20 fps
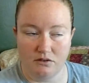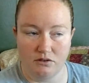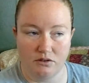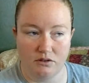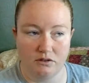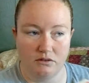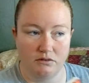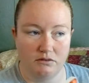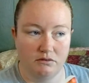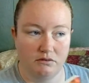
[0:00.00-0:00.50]

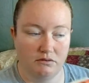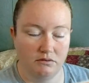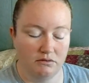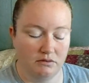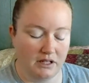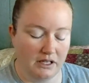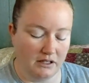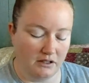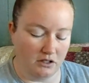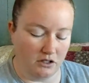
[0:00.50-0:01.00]
or
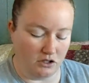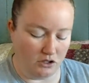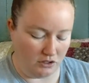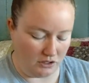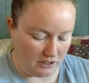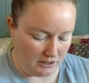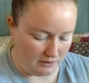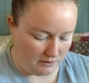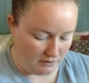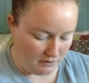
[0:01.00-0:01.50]
things that you
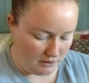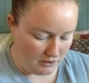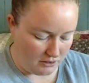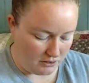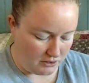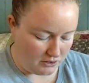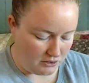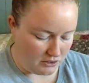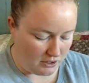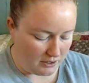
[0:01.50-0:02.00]
can
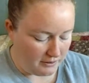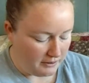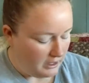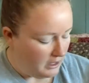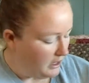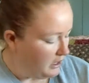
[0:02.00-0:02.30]
start.